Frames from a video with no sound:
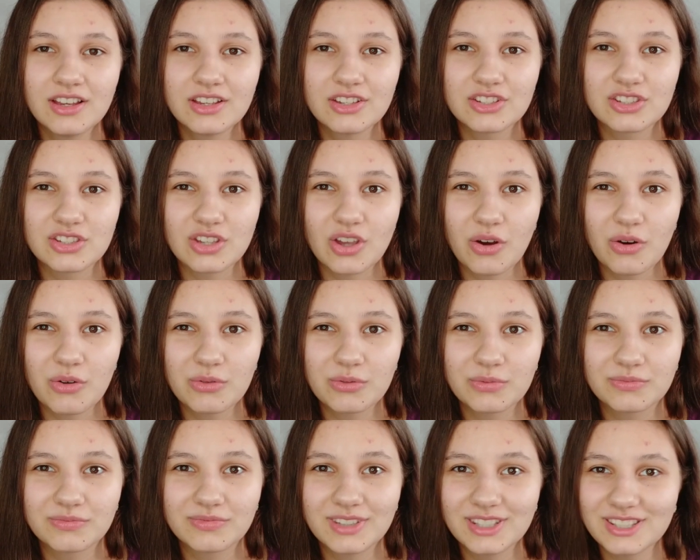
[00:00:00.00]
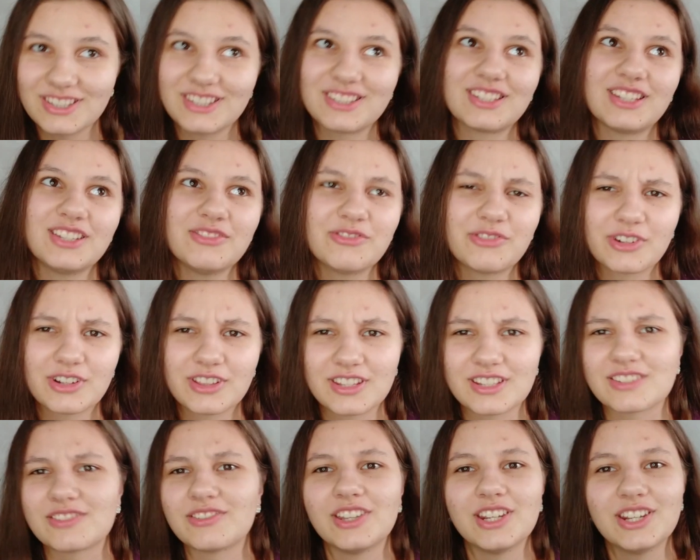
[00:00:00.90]
So this is it for
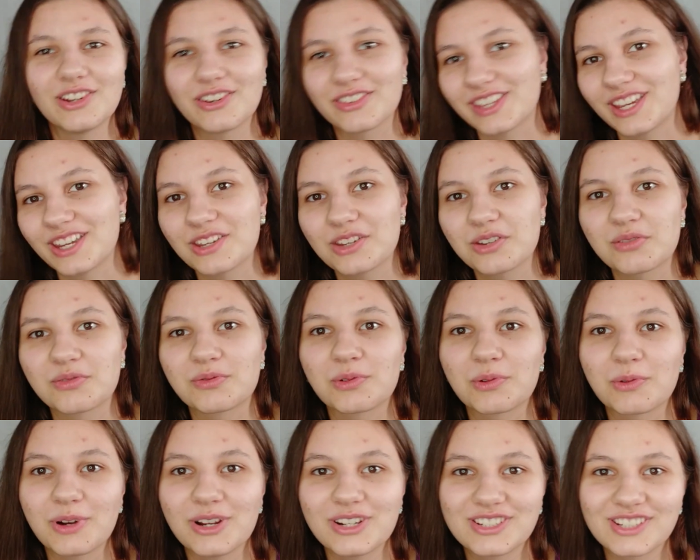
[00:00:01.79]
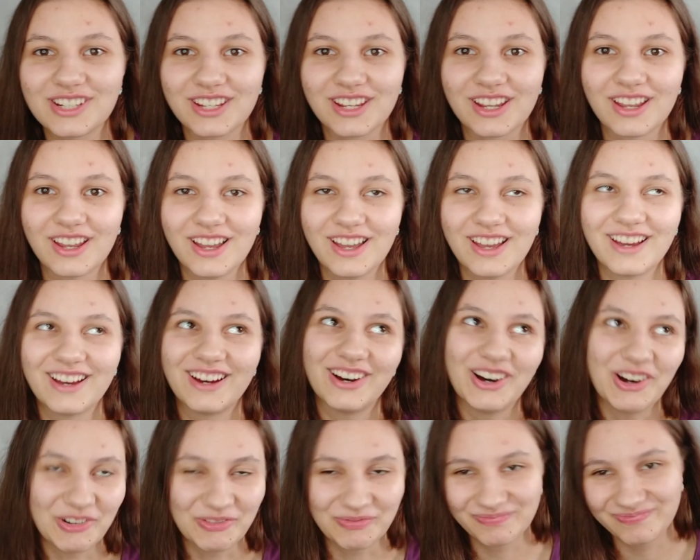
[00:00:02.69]
this video, thank you for watching.
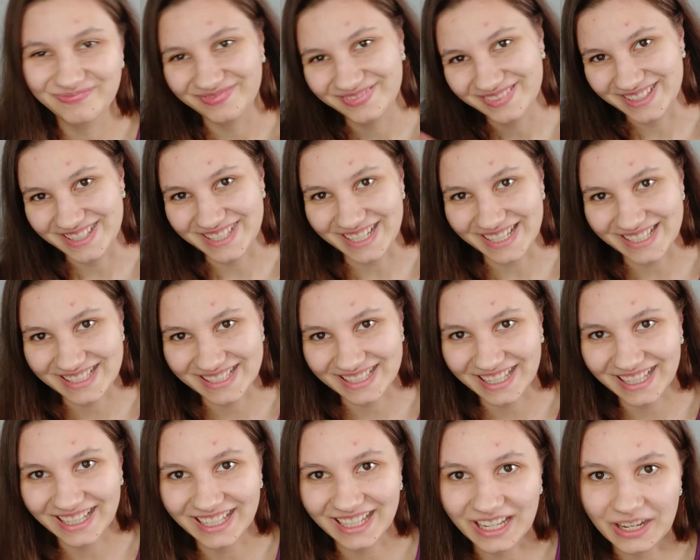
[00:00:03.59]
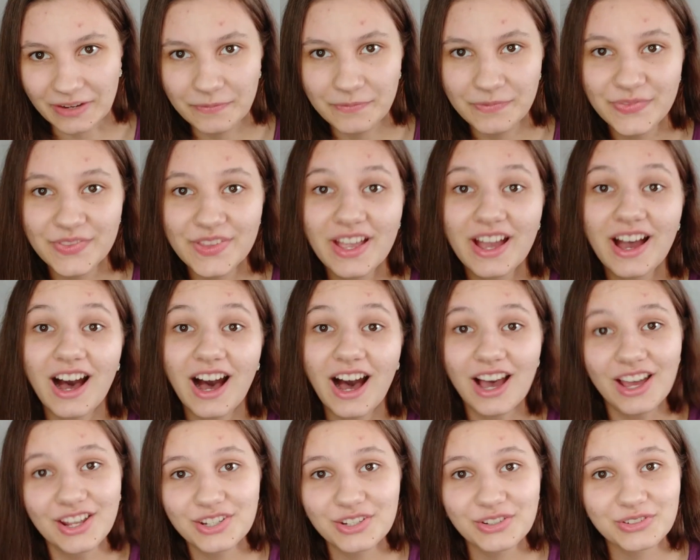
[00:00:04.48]
Just kidding.
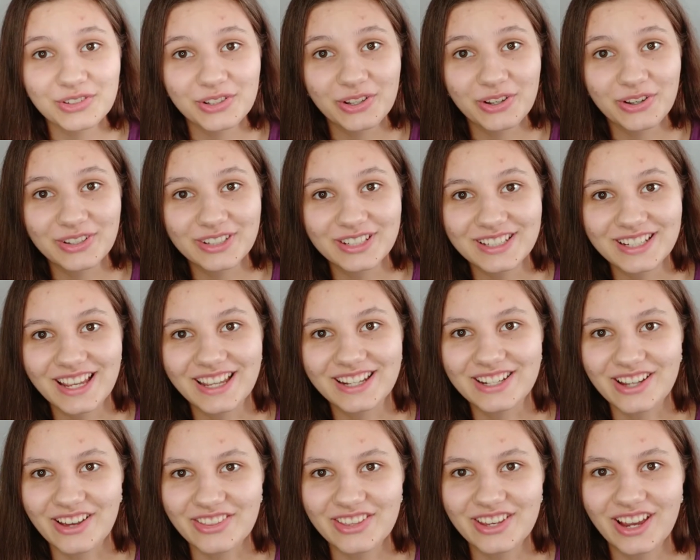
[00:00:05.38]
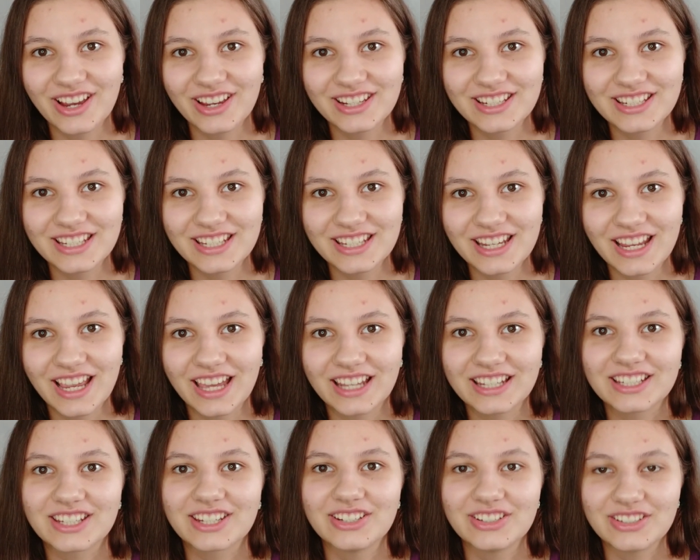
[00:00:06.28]
I downloaded another IDE
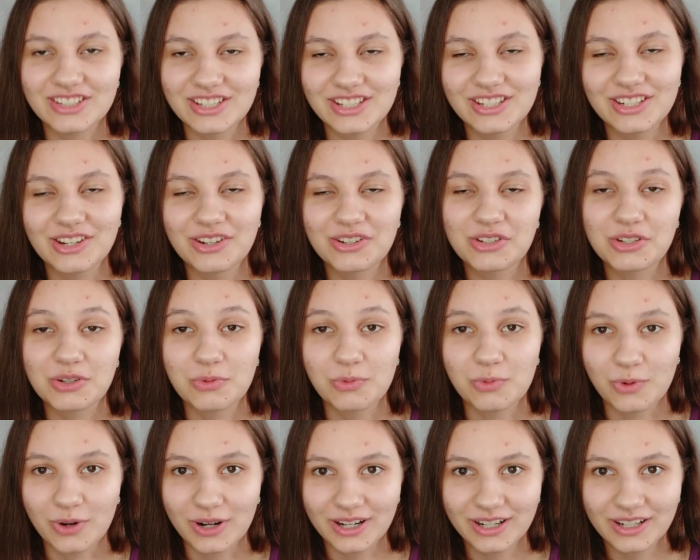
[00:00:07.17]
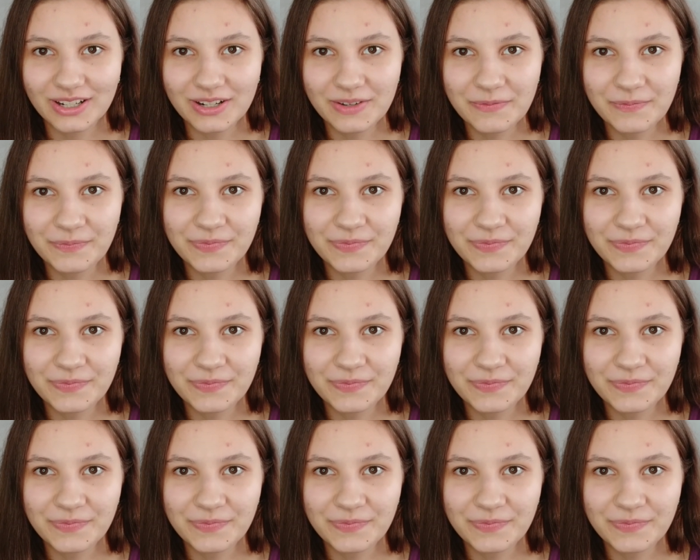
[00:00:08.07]
and continued to work.